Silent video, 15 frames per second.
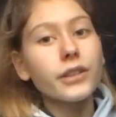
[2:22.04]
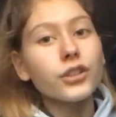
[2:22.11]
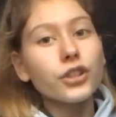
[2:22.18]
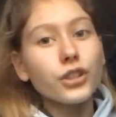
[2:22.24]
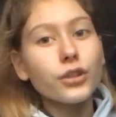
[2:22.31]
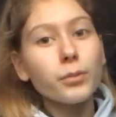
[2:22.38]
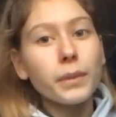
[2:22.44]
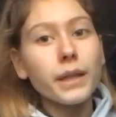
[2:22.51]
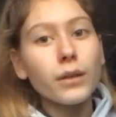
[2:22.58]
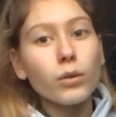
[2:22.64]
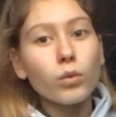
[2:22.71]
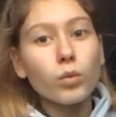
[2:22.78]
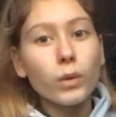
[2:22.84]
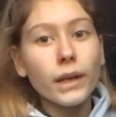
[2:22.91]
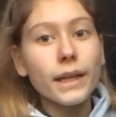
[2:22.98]
you should be
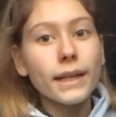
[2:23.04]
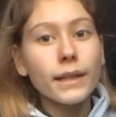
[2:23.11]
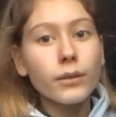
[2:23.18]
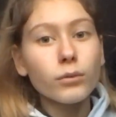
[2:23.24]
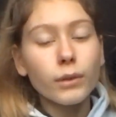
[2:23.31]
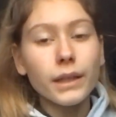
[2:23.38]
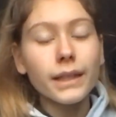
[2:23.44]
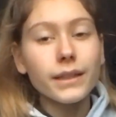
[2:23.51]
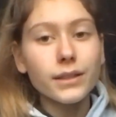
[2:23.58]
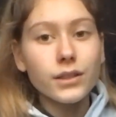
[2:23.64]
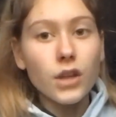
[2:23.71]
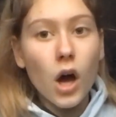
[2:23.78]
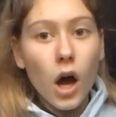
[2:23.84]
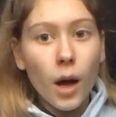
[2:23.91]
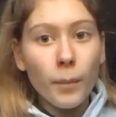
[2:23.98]
really
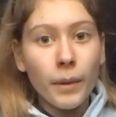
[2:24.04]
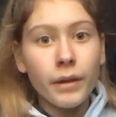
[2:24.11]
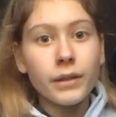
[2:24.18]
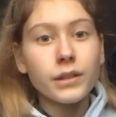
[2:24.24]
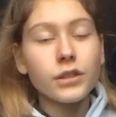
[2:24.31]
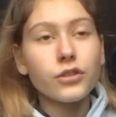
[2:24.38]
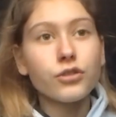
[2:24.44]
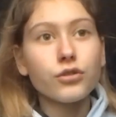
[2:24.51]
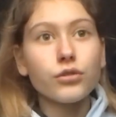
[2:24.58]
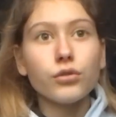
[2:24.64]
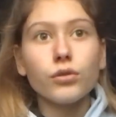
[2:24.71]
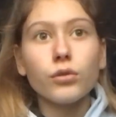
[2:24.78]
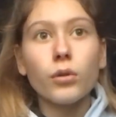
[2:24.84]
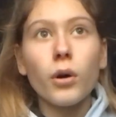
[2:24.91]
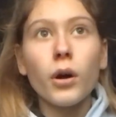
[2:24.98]
determined to
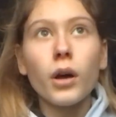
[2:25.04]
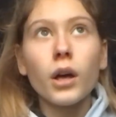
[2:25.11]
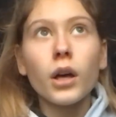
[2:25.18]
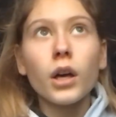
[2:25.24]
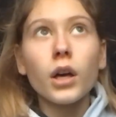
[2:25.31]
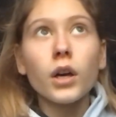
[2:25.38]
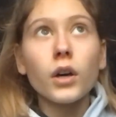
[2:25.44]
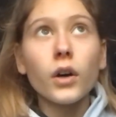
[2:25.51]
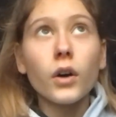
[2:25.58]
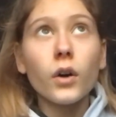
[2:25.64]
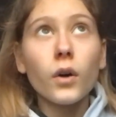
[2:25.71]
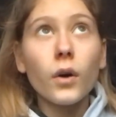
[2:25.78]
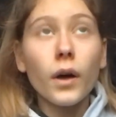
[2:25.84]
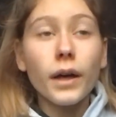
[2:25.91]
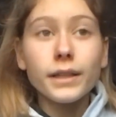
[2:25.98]

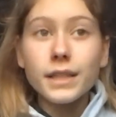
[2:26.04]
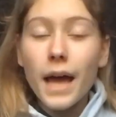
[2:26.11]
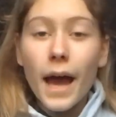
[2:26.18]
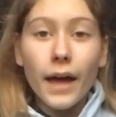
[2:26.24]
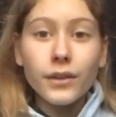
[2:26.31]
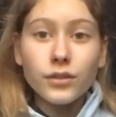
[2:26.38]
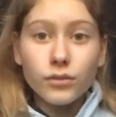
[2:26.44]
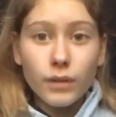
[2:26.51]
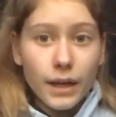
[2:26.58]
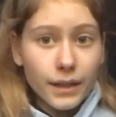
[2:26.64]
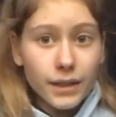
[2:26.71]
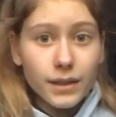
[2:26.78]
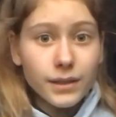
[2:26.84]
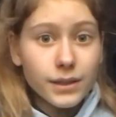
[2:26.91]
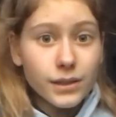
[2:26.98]
attend
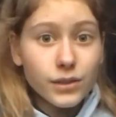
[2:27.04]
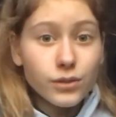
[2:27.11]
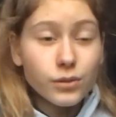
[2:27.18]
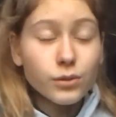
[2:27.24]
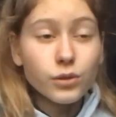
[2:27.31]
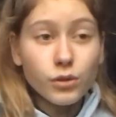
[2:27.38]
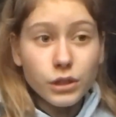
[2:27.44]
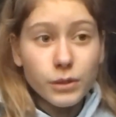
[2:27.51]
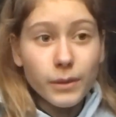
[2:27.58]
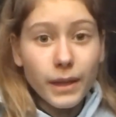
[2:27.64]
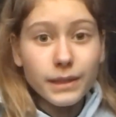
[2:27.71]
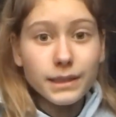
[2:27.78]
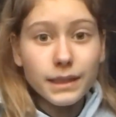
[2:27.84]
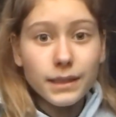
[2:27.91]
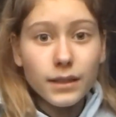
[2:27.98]
regularly to your
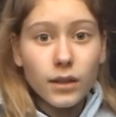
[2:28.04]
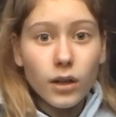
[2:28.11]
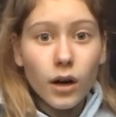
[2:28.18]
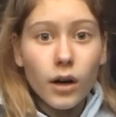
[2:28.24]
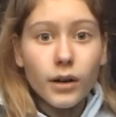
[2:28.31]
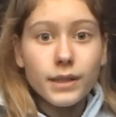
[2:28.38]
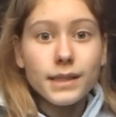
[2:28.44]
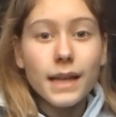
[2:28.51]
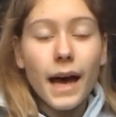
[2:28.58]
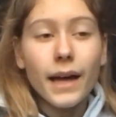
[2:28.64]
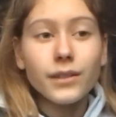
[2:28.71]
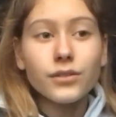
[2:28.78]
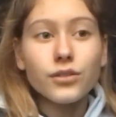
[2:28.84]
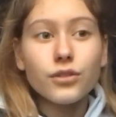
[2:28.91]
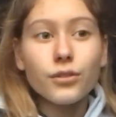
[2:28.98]
gymnastics class
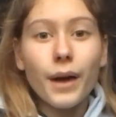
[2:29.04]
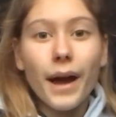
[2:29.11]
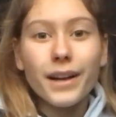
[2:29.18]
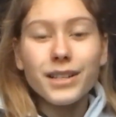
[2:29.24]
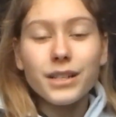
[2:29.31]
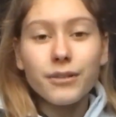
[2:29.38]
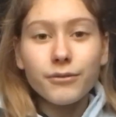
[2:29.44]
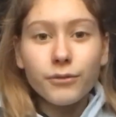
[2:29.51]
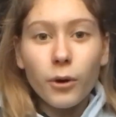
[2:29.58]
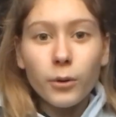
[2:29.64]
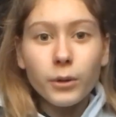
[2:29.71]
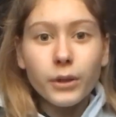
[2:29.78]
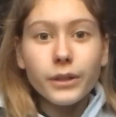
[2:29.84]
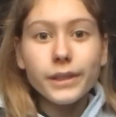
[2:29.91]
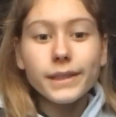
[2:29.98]
and to actually
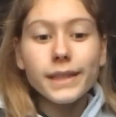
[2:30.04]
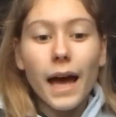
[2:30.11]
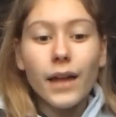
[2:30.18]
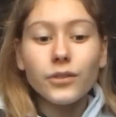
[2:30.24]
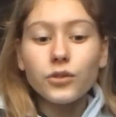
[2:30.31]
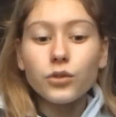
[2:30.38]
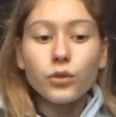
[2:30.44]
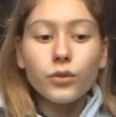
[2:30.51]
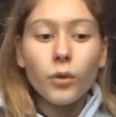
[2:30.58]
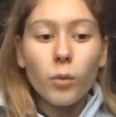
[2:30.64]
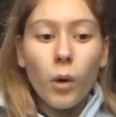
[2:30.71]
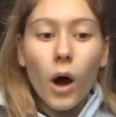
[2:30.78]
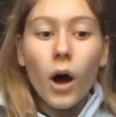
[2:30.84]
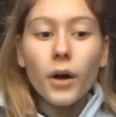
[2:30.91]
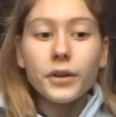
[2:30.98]
focus and do the
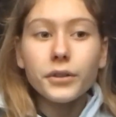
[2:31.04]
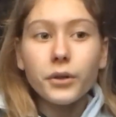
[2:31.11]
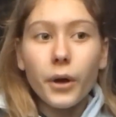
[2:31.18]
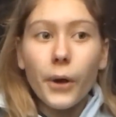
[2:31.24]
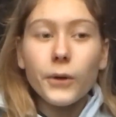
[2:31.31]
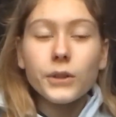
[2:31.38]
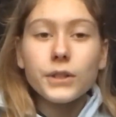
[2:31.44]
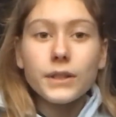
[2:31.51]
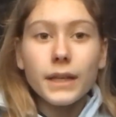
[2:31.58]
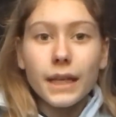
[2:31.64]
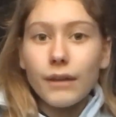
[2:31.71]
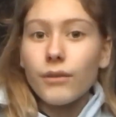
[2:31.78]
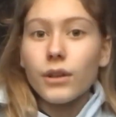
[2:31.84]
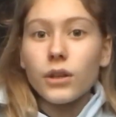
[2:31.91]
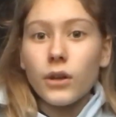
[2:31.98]
work your coaches are
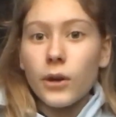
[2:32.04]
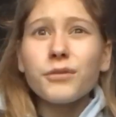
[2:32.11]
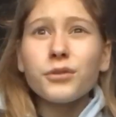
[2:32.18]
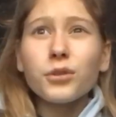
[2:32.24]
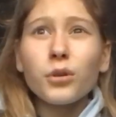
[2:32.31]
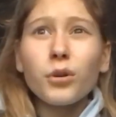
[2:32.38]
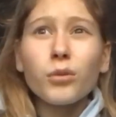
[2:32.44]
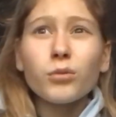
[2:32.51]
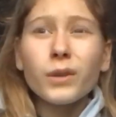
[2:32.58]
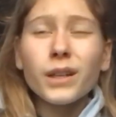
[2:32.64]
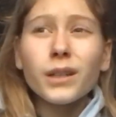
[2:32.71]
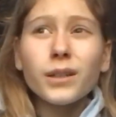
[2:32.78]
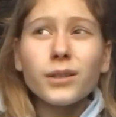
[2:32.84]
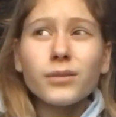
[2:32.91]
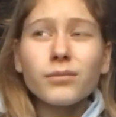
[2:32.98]
giving you. If you're
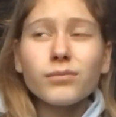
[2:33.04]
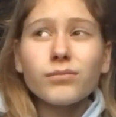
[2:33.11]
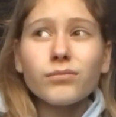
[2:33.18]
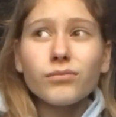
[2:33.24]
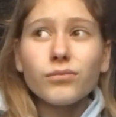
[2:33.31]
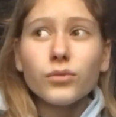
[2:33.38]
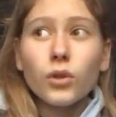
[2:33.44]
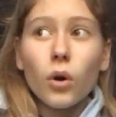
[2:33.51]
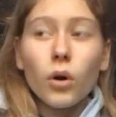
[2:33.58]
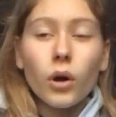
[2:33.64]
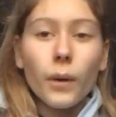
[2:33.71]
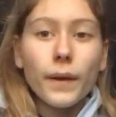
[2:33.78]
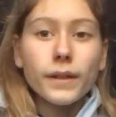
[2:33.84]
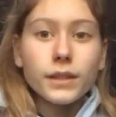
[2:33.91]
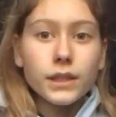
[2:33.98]
really not
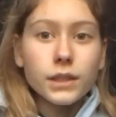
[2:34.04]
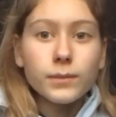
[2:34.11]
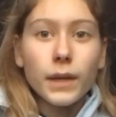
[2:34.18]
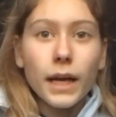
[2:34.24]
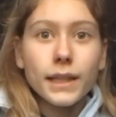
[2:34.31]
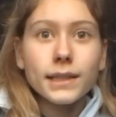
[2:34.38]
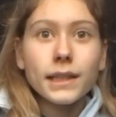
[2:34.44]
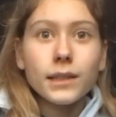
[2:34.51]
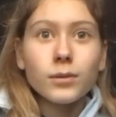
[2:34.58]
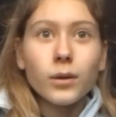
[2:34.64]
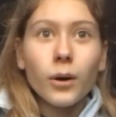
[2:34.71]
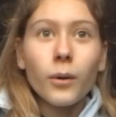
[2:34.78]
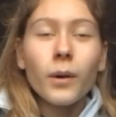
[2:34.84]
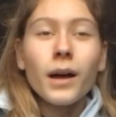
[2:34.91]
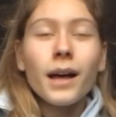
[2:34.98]
going to gymnastics,
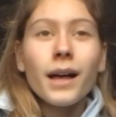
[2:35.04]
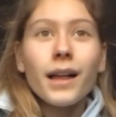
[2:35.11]
well,